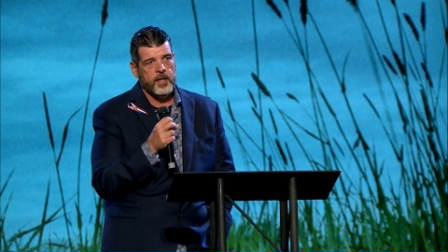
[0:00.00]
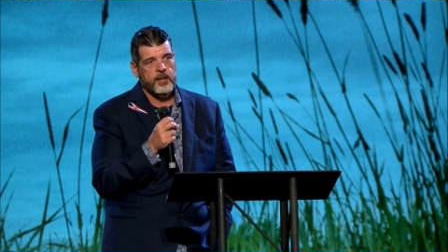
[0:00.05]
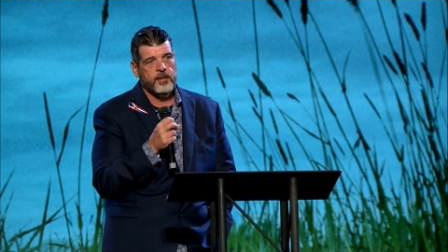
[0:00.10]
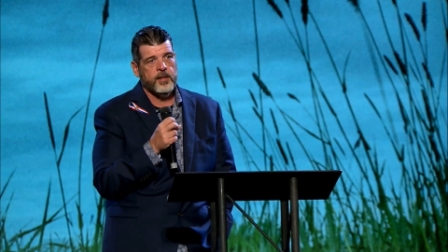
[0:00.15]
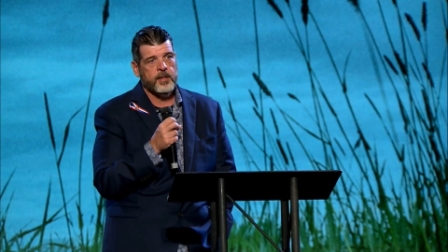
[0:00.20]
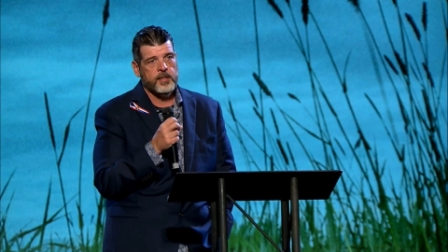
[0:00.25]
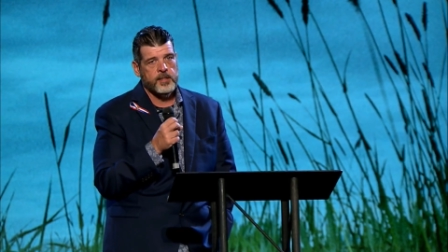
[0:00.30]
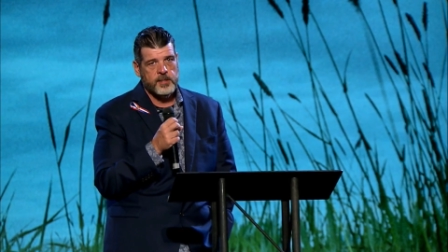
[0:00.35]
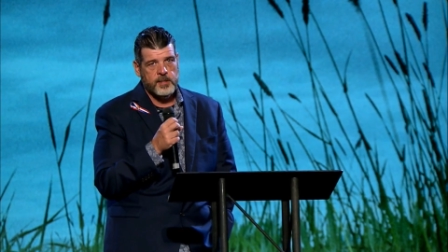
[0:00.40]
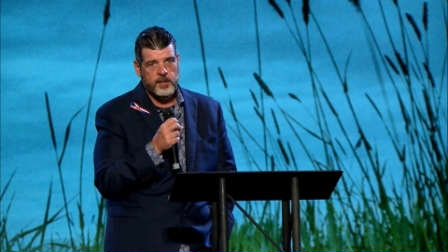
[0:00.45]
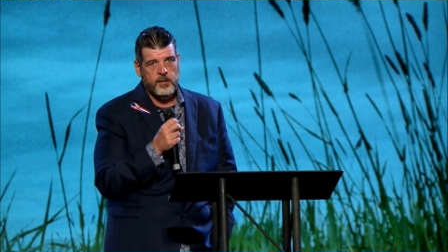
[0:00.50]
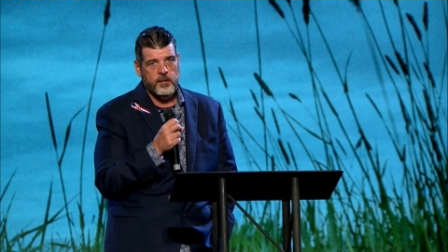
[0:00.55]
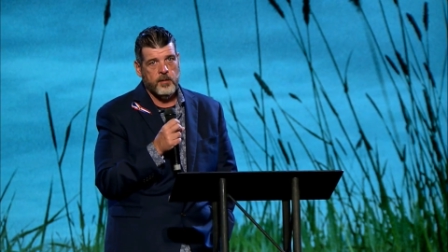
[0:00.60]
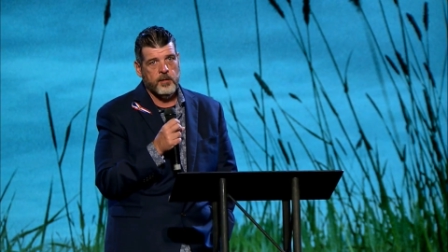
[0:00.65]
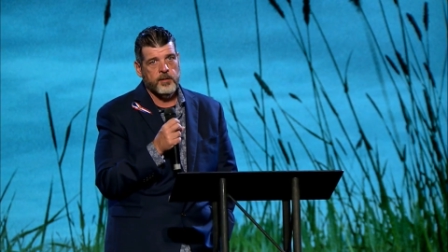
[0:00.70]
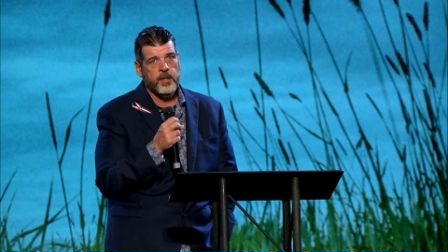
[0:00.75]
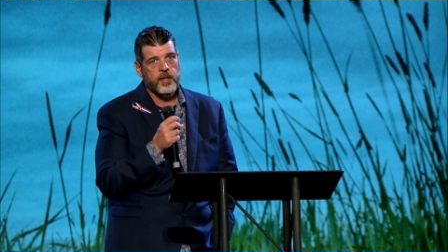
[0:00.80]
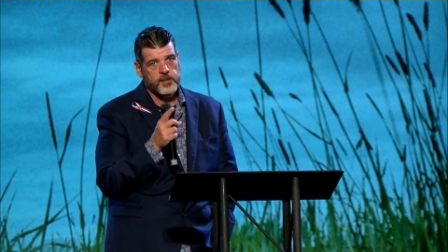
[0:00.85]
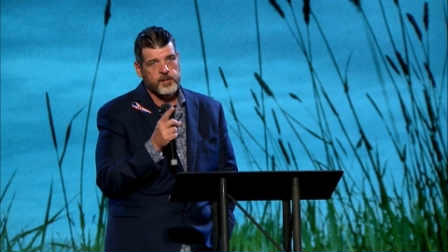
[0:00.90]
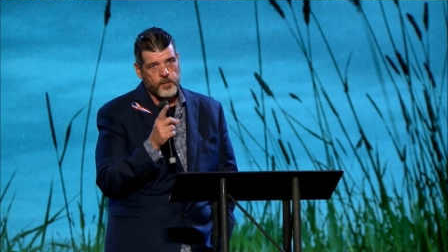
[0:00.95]
that is here
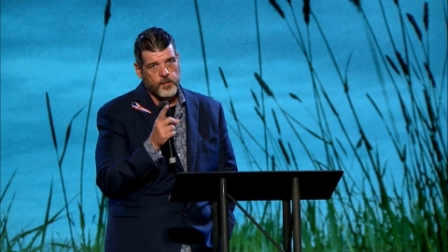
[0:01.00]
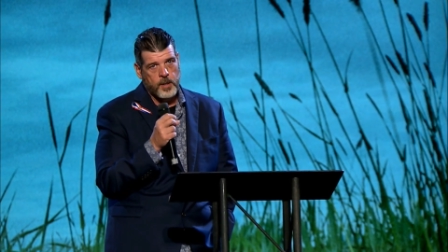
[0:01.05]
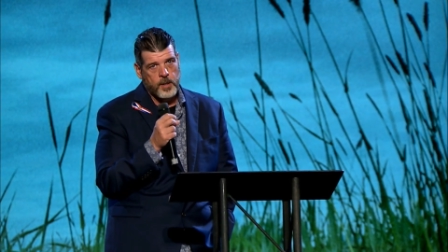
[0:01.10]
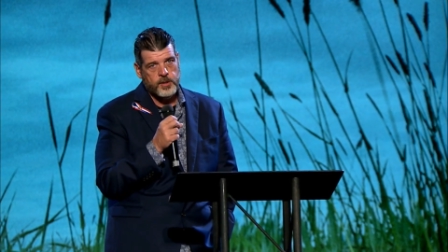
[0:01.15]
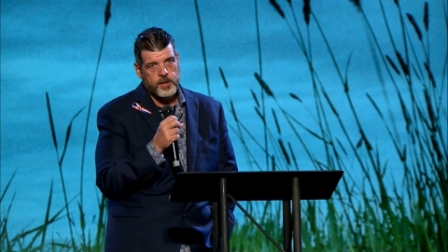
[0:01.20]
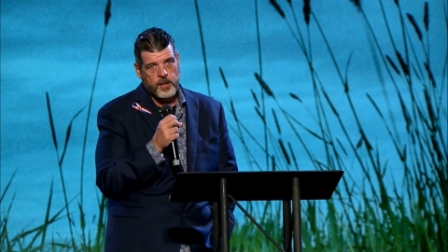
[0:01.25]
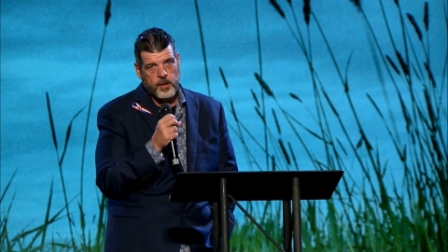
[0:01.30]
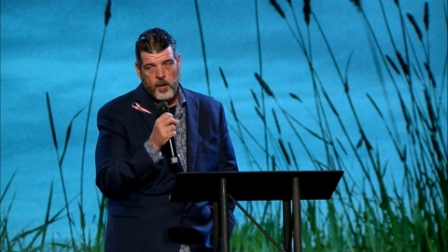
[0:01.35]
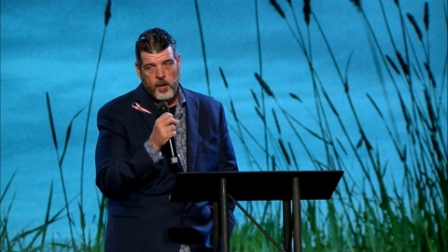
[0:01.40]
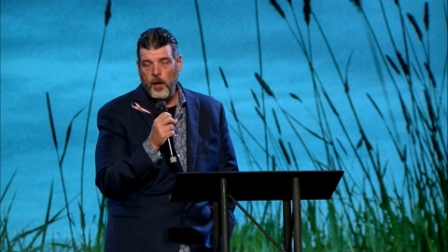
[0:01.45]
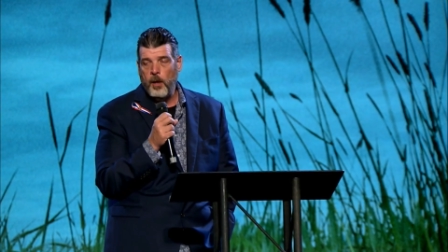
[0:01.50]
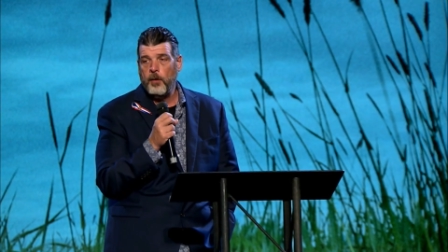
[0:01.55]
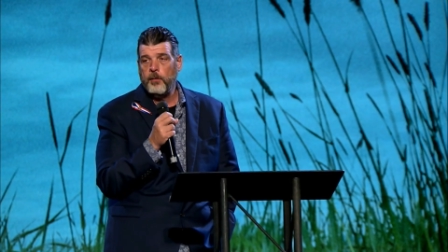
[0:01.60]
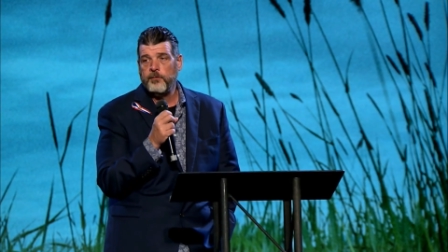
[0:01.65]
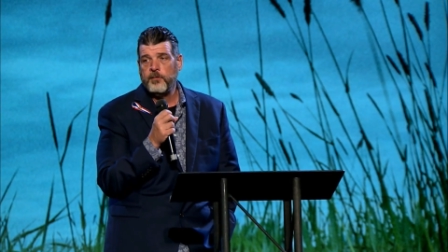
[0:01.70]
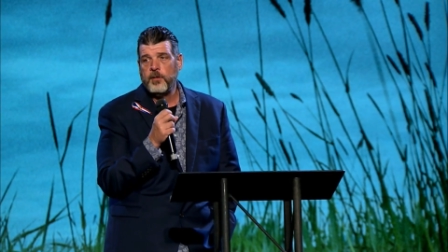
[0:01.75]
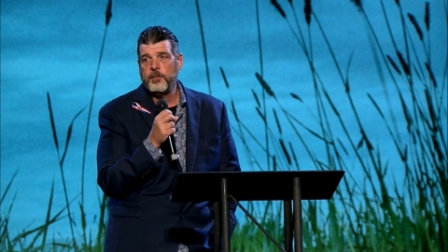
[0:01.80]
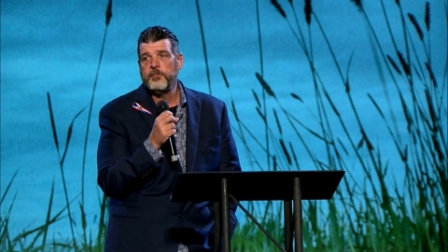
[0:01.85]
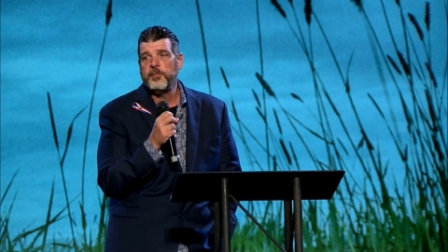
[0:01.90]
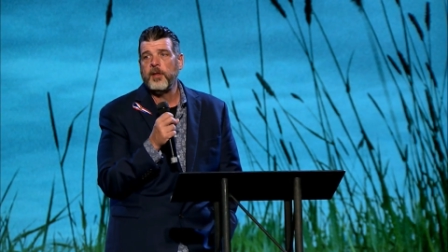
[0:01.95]
and that is watching all
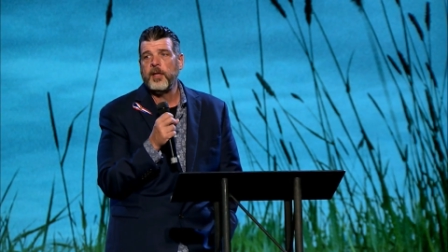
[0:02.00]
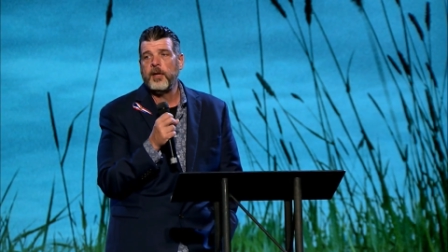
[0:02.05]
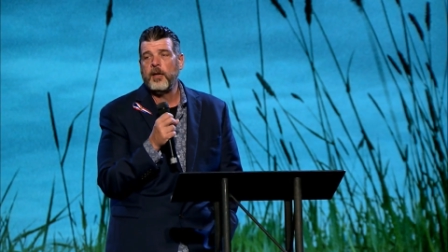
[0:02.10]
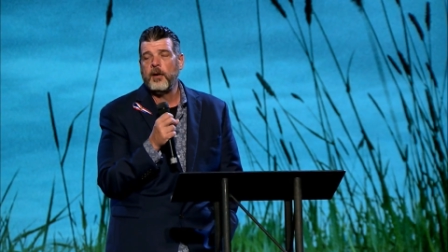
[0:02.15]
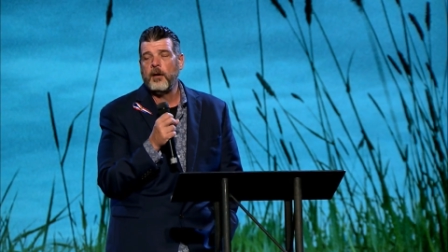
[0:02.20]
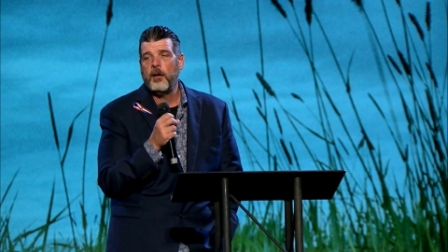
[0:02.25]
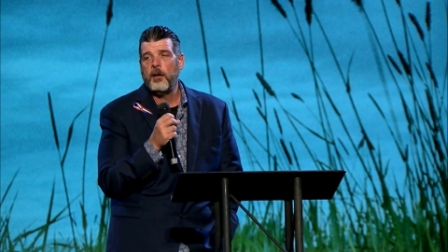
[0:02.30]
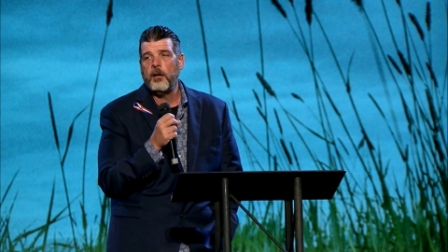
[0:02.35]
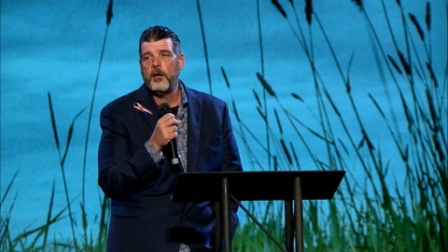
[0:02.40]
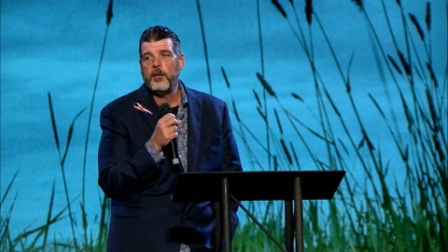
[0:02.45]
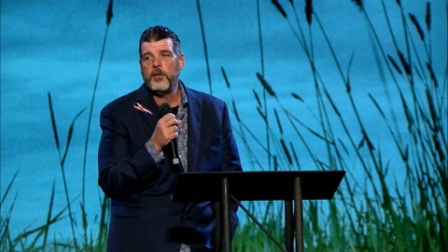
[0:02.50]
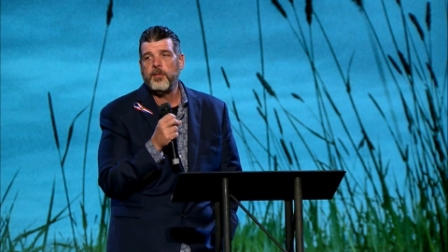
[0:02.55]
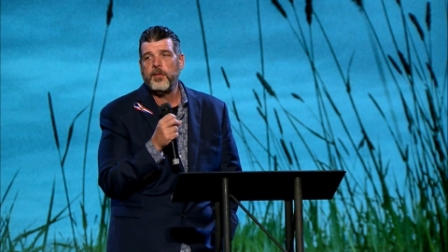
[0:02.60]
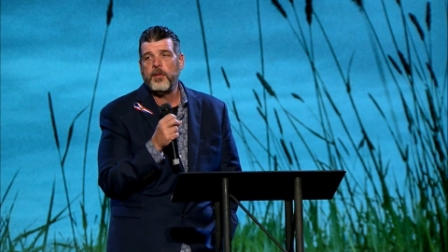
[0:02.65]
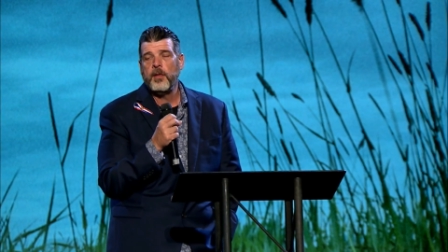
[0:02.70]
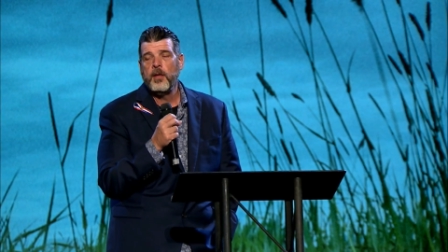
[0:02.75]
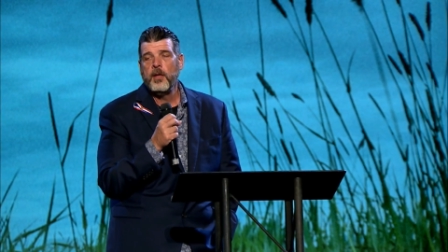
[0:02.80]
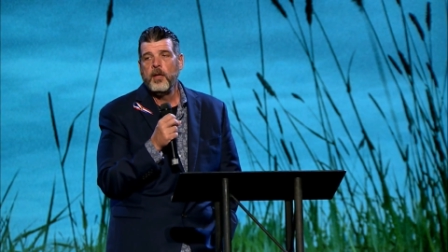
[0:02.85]
over the planet Earth,